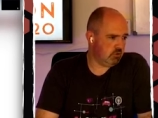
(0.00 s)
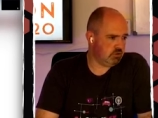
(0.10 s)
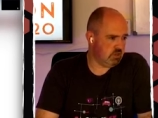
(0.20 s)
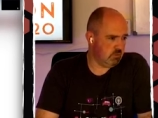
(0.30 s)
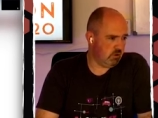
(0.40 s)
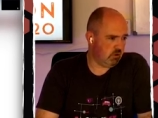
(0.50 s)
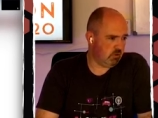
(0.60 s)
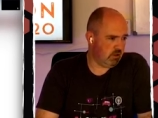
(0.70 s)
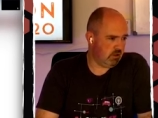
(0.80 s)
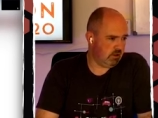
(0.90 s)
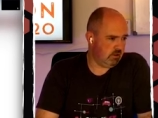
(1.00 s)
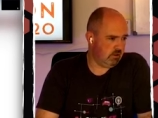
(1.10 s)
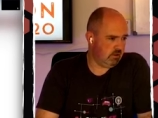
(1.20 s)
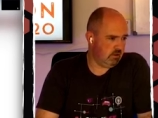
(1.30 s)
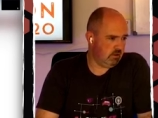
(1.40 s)
Put a debug on there,
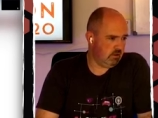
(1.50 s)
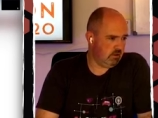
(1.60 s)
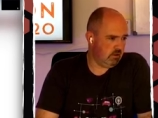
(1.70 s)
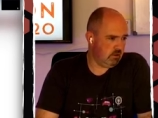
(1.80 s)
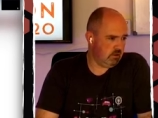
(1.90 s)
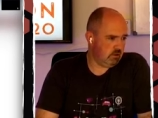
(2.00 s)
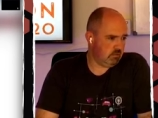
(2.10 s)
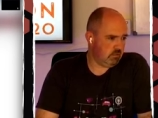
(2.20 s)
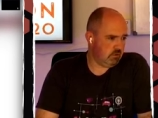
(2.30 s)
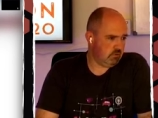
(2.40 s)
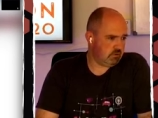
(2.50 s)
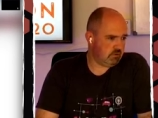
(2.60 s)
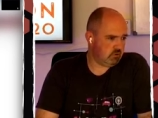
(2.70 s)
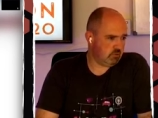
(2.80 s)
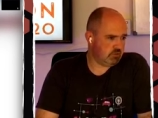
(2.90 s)
complete
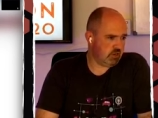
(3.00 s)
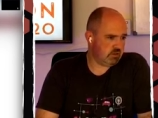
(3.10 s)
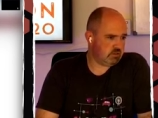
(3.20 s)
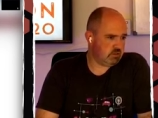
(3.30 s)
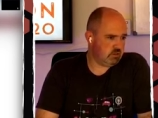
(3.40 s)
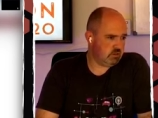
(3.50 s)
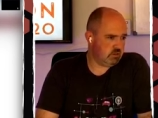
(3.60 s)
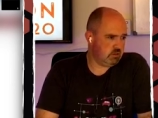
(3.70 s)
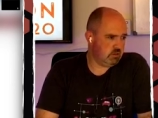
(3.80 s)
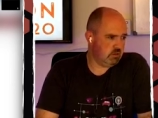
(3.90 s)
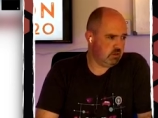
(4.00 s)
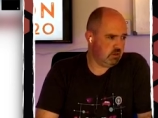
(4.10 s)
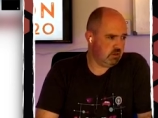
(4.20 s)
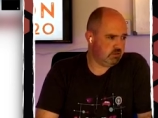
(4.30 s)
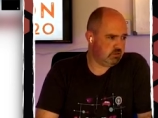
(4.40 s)
message object,
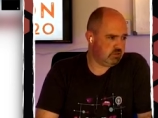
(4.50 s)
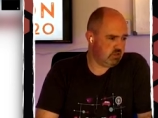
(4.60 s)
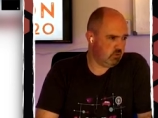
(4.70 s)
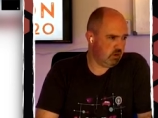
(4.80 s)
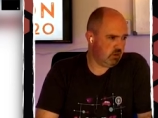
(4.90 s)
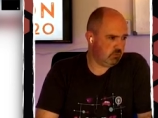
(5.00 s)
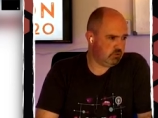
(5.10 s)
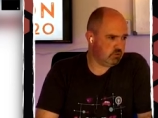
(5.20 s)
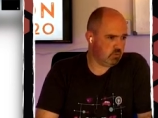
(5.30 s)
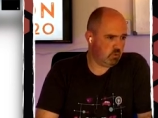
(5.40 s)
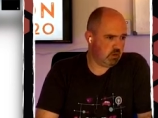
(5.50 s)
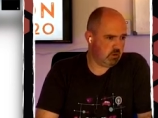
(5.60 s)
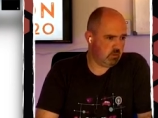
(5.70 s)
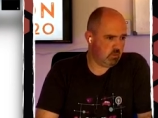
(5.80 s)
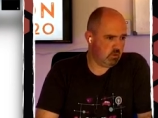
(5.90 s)
and just see what happens
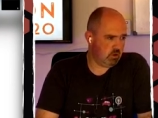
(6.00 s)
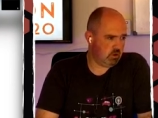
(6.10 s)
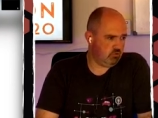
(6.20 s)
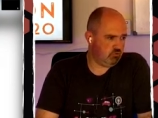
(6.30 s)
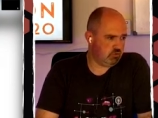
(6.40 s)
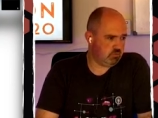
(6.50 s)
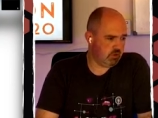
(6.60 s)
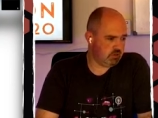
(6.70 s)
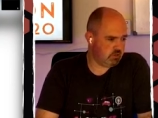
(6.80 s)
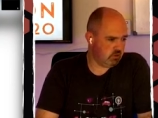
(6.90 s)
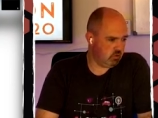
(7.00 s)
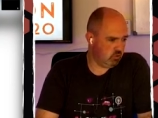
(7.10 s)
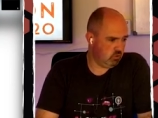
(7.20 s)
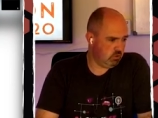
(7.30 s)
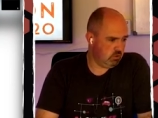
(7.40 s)
when 100 makes a
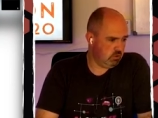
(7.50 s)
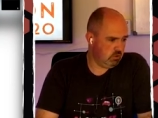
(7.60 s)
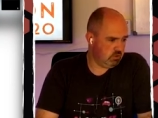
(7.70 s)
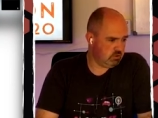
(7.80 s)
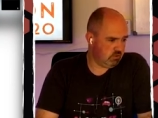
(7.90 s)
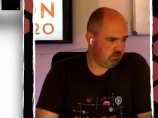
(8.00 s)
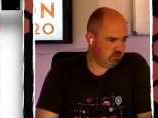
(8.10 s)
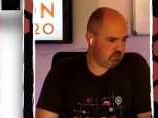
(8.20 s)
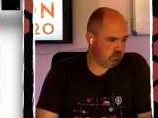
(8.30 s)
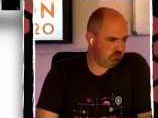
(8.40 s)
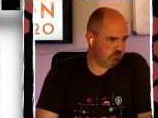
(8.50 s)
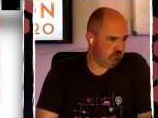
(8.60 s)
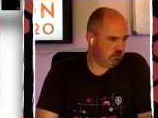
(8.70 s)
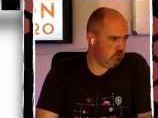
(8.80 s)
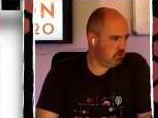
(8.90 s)
call. So I've got a soft
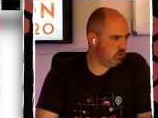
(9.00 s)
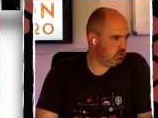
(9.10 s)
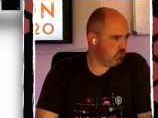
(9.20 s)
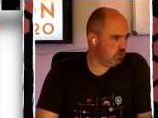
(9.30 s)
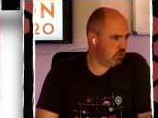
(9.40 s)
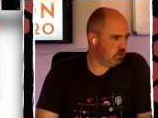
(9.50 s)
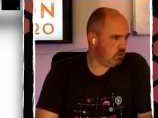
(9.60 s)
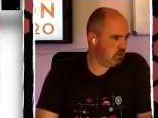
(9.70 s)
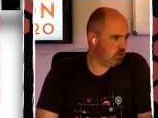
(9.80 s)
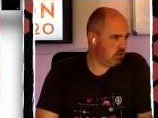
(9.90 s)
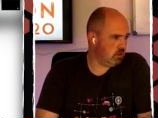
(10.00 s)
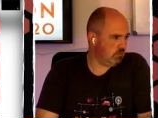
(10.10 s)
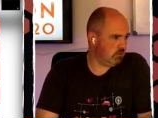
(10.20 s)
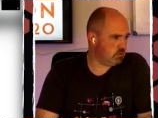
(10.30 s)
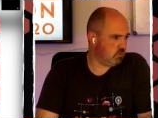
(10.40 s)
phone somewhere.
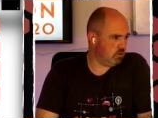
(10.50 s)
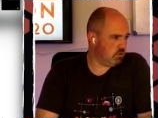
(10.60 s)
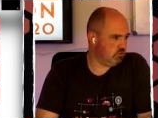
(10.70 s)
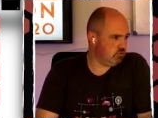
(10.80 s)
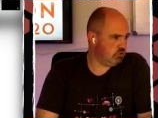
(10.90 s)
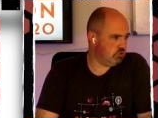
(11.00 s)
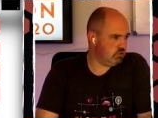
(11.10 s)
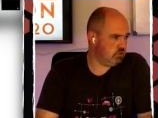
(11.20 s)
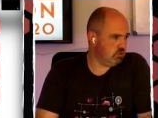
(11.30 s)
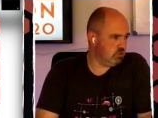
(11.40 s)
Yep, that's 100.